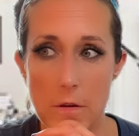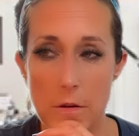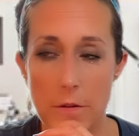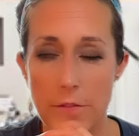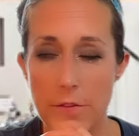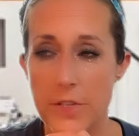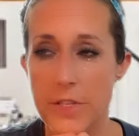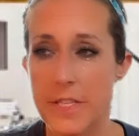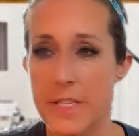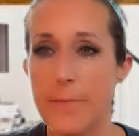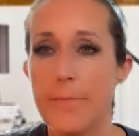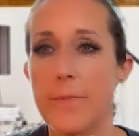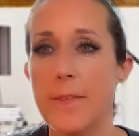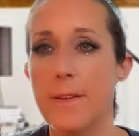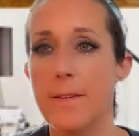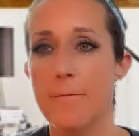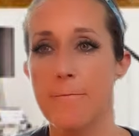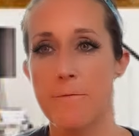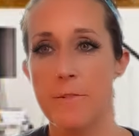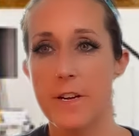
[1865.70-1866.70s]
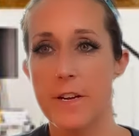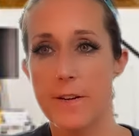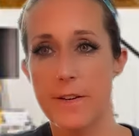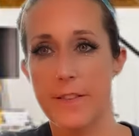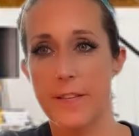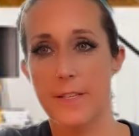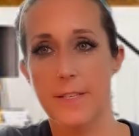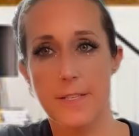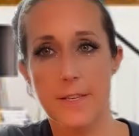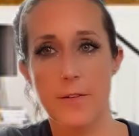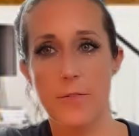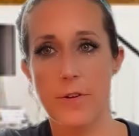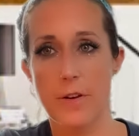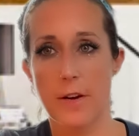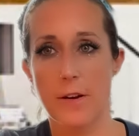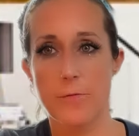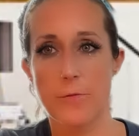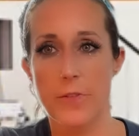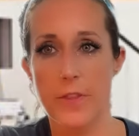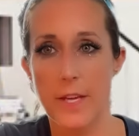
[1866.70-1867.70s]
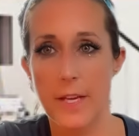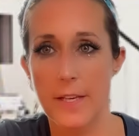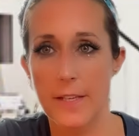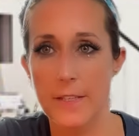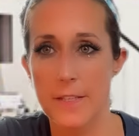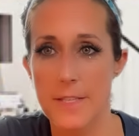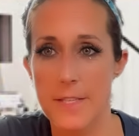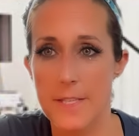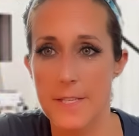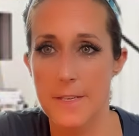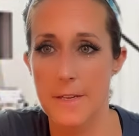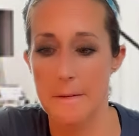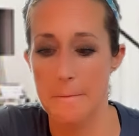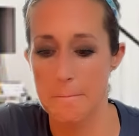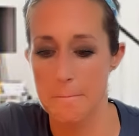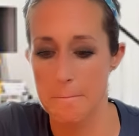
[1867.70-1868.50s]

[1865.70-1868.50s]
There's something weird that's going on with Higgins.